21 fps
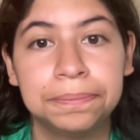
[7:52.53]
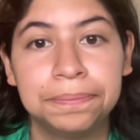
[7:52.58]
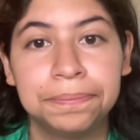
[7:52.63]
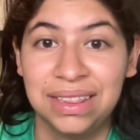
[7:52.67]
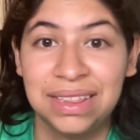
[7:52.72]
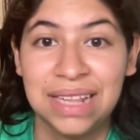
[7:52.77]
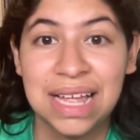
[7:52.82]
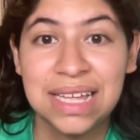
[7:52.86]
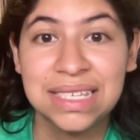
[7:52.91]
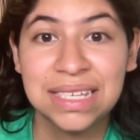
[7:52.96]

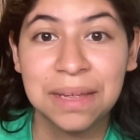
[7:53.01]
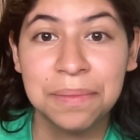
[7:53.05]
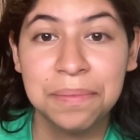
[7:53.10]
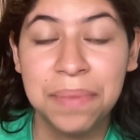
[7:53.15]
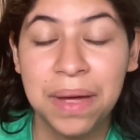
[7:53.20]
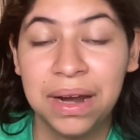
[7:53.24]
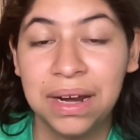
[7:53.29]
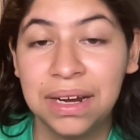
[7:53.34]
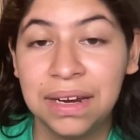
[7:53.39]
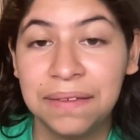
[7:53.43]
Less
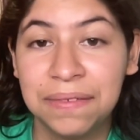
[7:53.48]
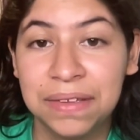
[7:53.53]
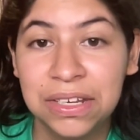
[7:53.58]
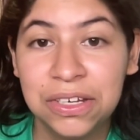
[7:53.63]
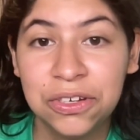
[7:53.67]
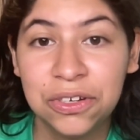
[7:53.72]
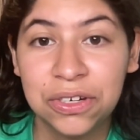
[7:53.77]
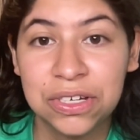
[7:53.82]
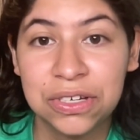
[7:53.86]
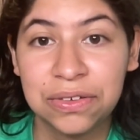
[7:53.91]
competitive
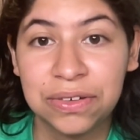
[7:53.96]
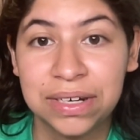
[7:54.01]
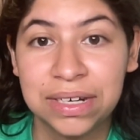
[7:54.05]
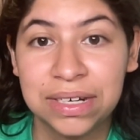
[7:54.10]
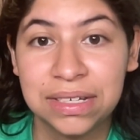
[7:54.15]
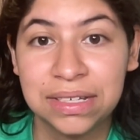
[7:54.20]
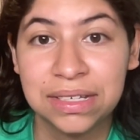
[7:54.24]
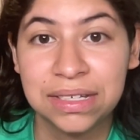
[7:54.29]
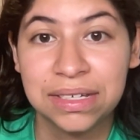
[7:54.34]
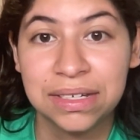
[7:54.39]
interest
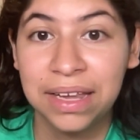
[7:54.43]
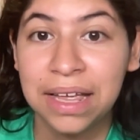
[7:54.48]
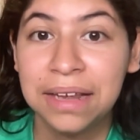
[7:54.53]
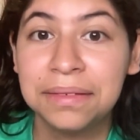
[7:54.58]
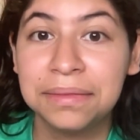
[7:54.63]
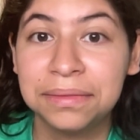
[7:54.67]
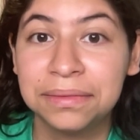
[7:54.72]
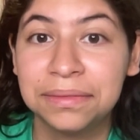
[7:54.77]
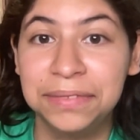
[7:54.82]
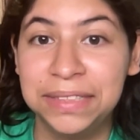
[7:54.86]
rates.
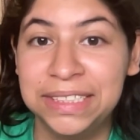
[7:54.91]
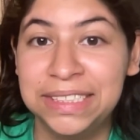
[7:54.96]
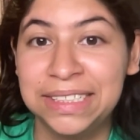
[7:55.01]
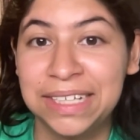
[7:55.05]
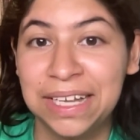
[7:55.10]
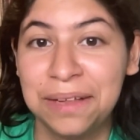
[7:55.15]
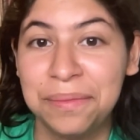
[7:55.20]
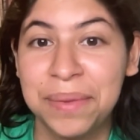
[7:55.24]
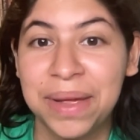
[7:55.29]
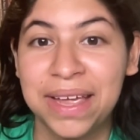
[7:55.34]
Again,
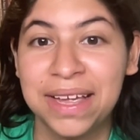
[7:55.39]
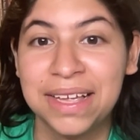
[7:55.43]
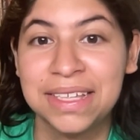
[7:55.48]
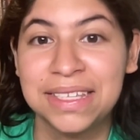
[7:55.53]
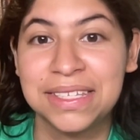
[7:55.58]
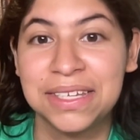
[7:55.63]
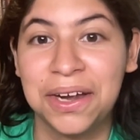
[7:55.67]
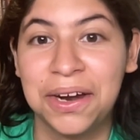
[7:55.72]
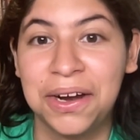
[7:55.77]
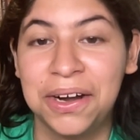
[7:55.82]
retail
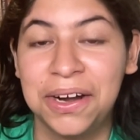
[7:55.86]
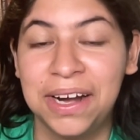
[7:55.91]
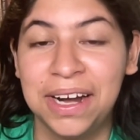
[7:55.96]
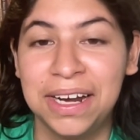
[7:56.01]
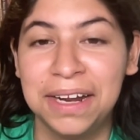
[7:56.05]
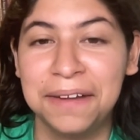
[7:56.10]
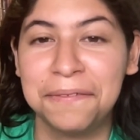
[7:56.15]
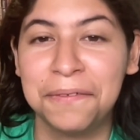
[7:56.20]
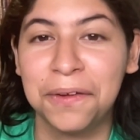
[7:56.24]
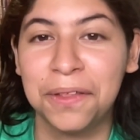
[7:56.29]
banks are
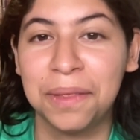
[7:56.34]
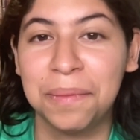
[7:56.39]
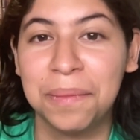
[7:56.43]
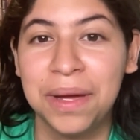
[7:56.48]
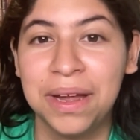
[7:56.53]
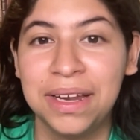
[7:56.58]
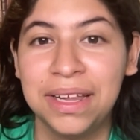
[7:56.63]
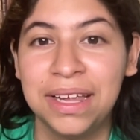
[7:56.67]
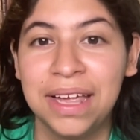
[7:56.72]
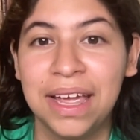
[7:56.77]
in it for the
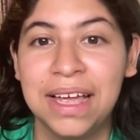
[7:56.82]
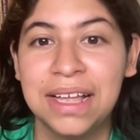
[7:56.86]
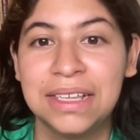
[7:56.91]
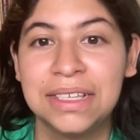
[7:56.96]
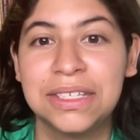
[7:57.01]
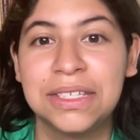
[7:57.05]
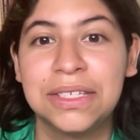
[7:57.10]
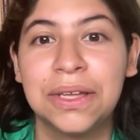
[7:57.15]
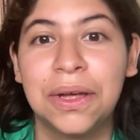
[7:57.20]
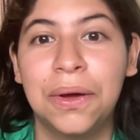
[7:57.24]
money,
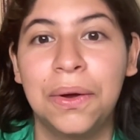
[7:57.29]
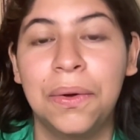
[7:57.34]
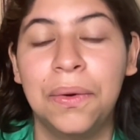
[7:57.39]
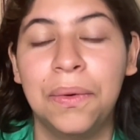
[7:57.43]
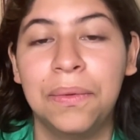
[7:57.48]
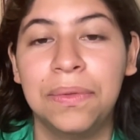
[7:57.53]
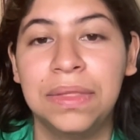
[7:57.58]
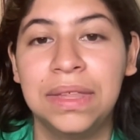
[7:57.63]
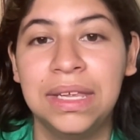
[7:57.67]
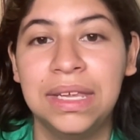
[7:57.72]
and
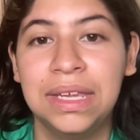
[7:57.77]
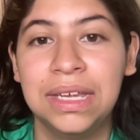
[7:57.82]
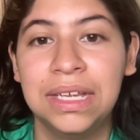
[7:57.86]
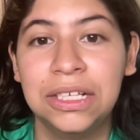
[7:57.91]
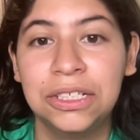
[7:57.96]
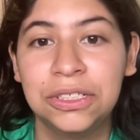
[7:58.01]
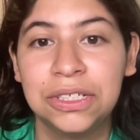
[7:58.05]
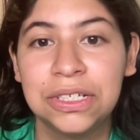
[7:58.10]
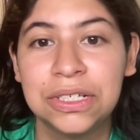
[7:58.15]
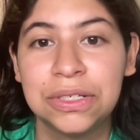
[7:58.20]
so the
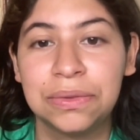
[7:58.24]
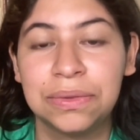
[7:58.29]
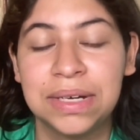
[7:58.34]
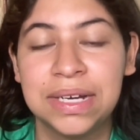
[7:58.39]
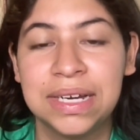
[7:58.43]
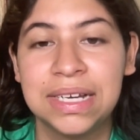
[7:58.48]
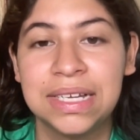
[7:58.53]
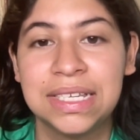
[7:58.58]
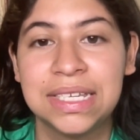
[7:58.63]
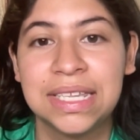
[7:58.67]
interest
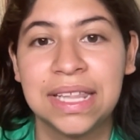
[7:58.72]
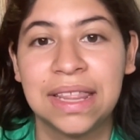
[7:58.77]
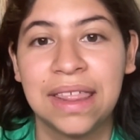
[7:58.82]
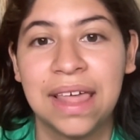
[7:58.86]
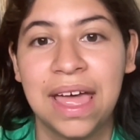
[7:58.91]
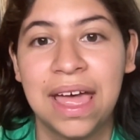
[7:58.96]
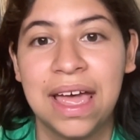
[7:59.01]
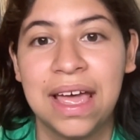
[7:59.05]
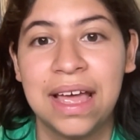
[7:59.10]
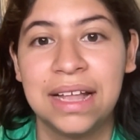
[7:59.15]
rates
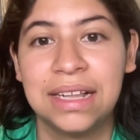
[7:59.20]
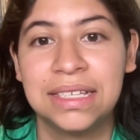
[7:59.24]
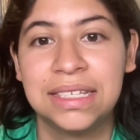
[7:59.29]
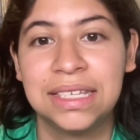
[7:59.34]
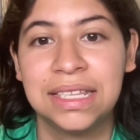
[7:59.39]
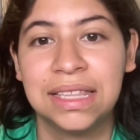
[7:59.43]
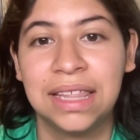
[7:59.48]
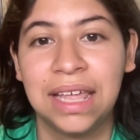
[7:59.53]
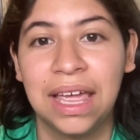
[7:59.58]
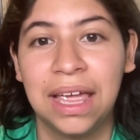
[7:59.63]
that
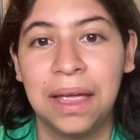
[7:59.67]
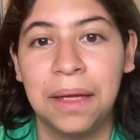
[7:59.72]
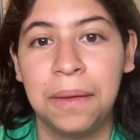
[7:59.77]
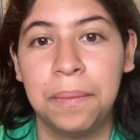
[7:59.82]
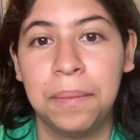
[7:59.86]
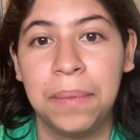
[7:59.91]
they